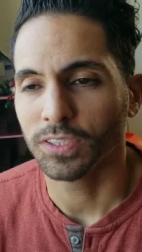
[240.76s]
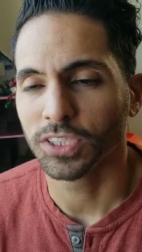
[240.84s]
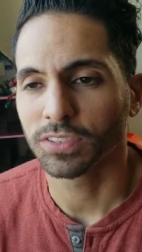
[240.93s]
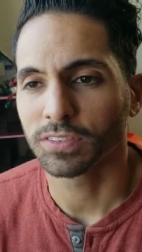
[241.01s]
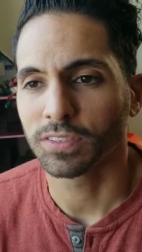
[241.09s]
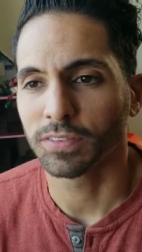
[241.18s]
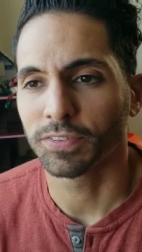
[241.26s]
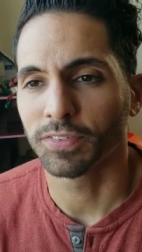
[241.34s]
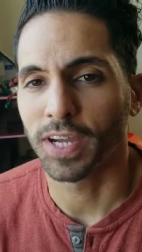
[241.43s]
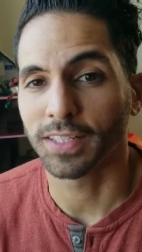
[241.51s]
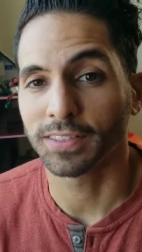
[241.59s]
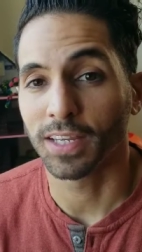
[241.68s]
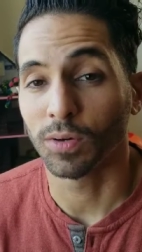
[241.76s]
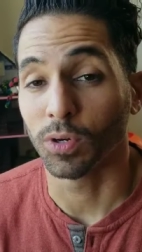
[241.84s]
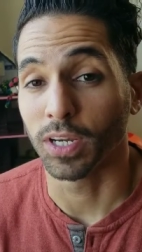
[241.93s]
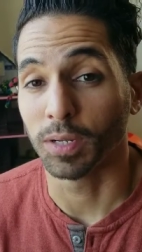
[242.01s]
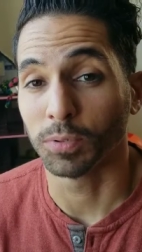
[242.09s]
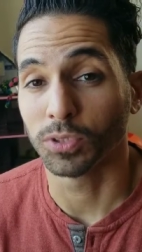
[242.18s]
just the fact that
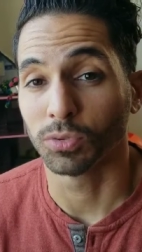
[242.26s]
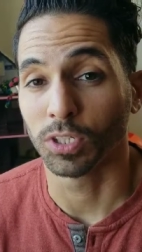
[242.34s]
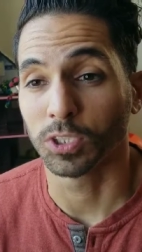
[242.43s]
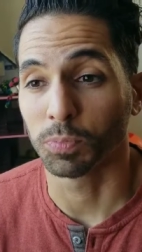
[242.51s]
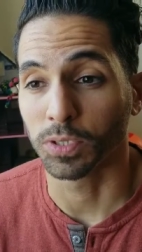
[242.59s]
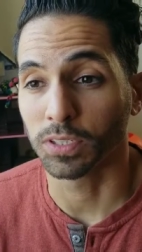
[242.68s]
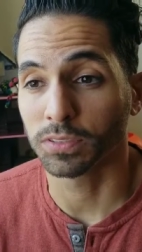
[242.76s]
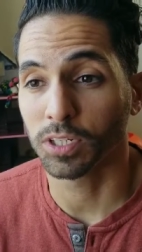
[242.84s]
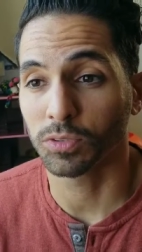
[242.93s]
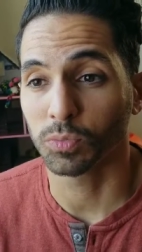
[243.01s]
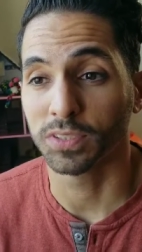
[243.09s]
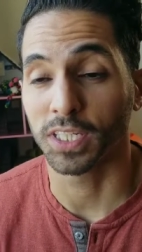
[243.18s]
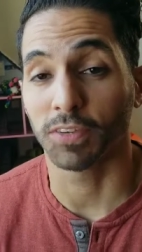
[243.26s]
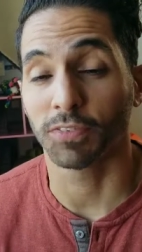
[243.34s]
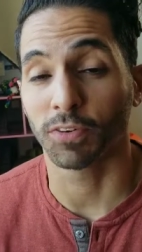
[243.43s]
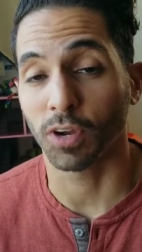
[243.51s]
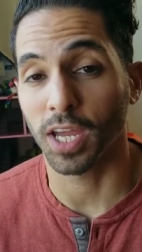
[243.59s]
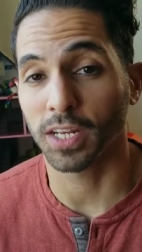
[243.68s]
we're able to express ourselves, we take
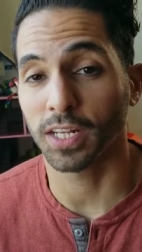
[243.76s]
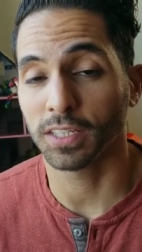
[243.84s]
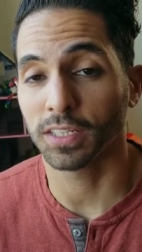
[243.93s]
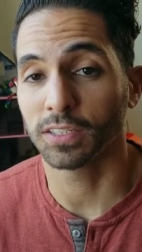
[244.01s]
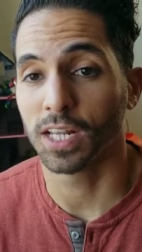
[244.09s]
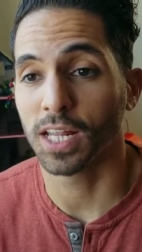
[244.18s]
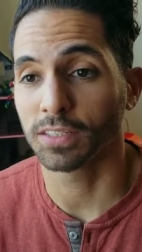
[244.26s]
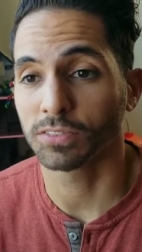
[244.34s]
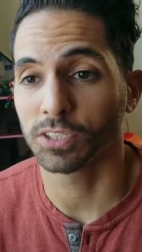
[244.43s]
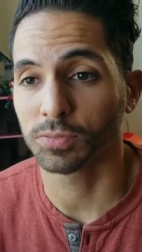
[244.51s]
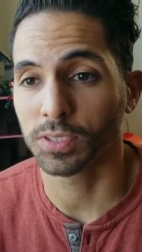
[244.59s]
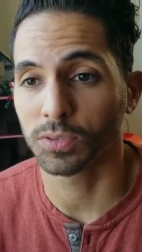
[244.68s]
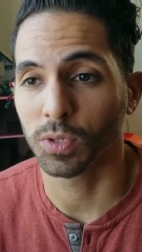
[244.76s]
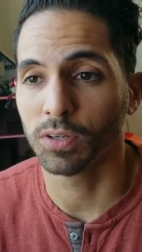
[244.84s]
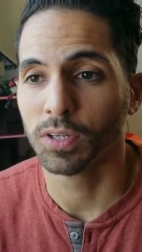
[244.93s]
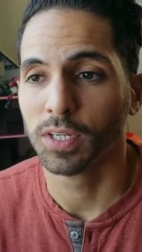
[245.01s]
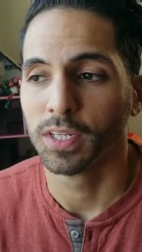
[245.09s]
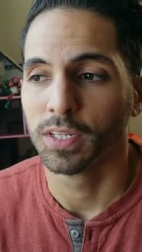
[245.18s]
it for granted, I think, in a lot of terms as
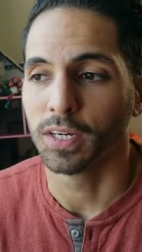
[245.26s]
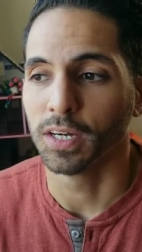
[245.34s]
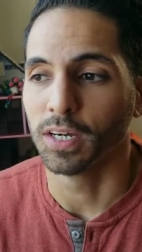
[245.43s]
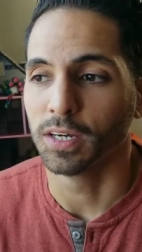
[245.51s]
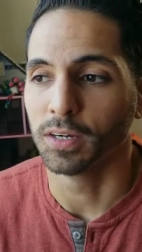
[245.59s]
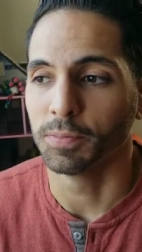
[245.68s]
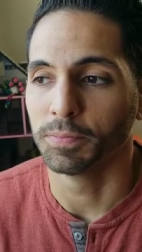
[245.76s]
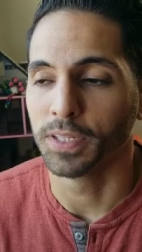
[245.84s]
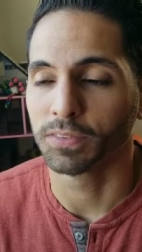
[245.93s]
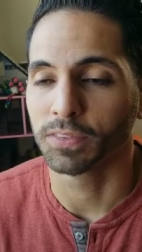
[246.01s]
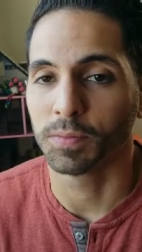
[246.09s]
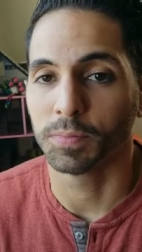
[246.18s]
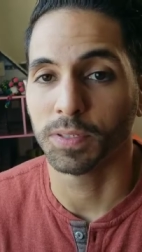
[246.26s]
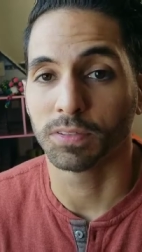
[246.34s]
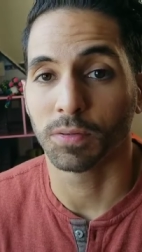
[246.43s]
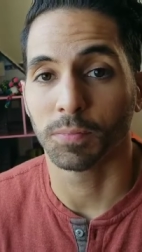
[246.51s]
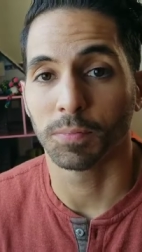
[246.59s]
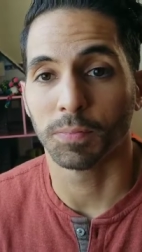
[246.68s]
well. There's going to be
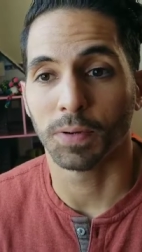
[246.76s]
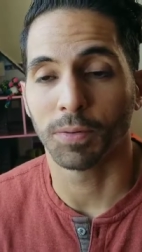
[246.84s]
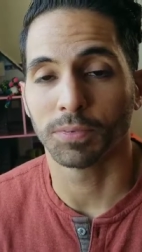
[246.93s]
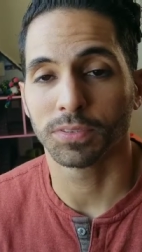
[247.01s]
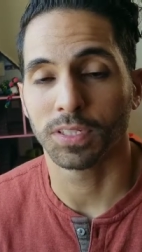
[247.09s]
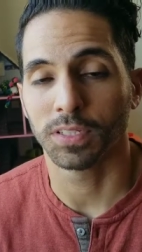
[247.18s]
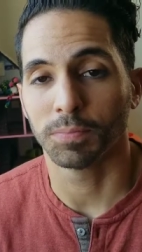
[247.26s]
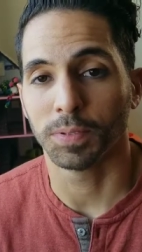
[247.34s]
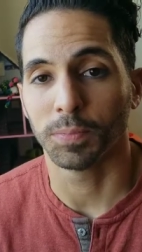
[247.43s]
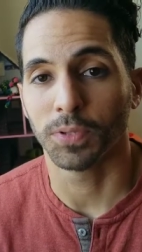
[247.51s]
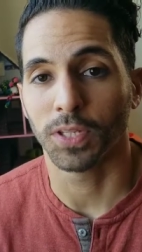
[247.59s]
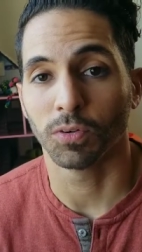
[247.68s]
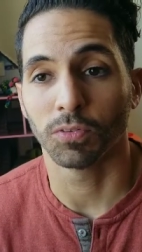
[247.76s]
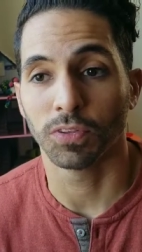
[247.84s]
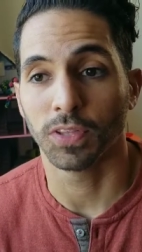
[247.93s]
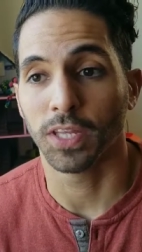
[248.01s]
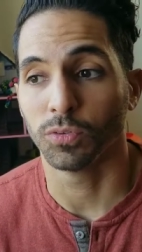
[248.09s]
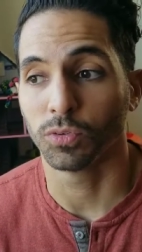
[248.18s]
some, obviously, people that don't
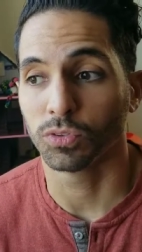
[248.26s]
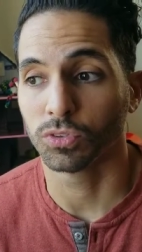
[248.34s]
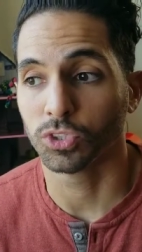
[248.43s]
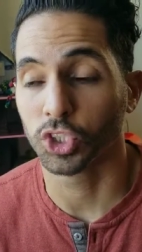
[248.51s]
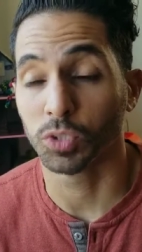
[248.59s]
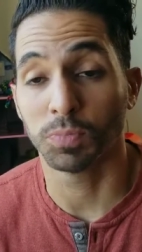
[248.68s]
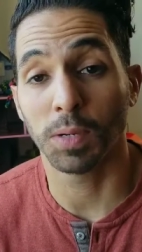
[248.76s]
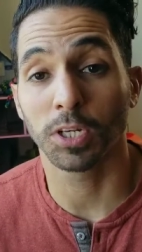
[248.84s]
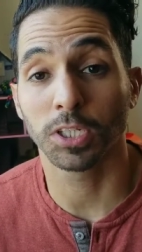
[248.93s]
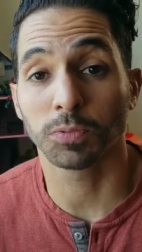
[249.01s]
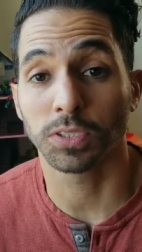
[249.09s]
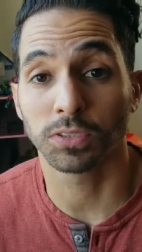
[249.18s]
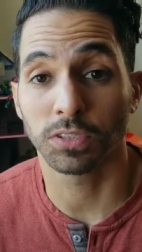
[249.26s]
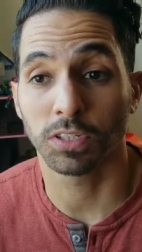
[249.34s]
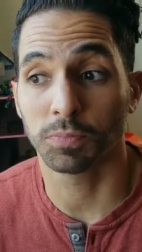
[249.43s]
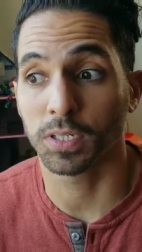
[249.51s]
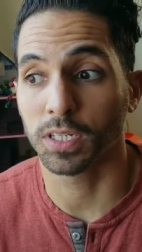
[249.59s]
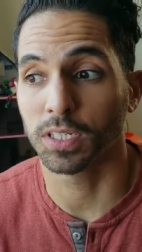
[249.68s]
feel that you should be able to express
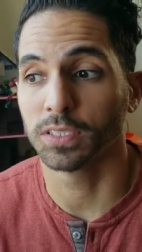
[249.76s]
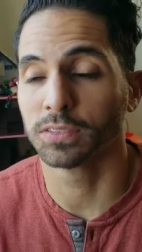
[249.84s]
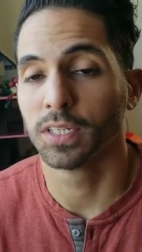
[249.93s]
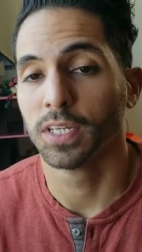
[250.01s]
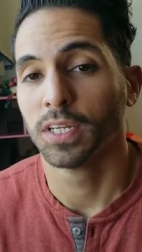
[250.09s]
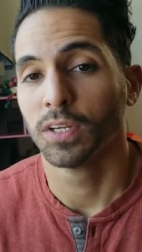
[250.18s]
yourself because